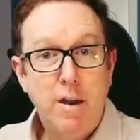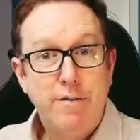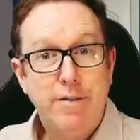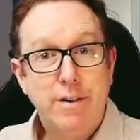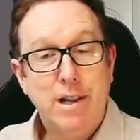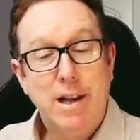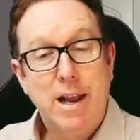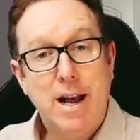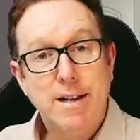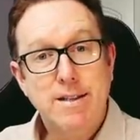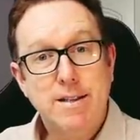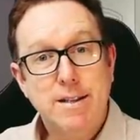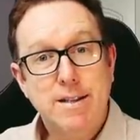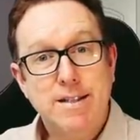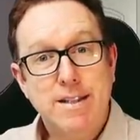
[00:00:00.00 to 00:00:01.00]
for the
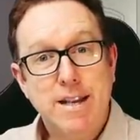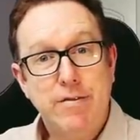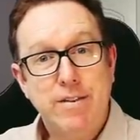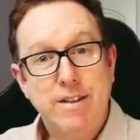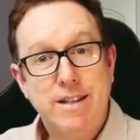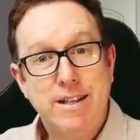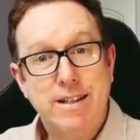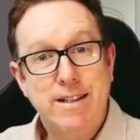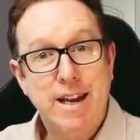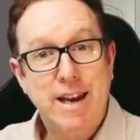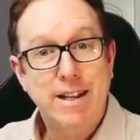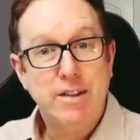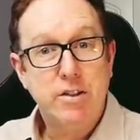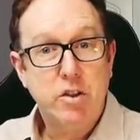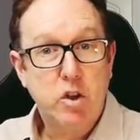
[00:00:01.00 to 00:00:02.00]
last 70
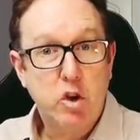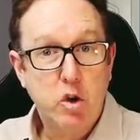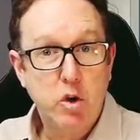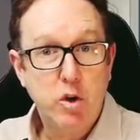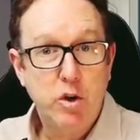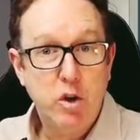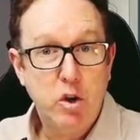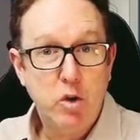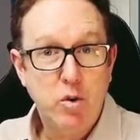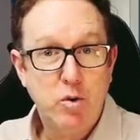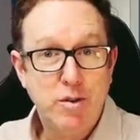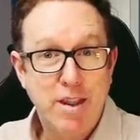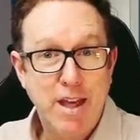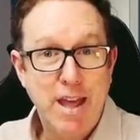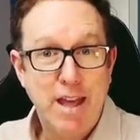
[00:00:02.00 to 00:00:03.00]
days. So good
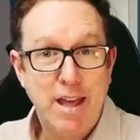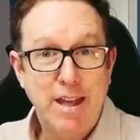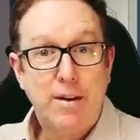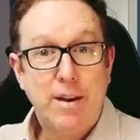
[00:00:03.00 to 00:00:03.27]
news there.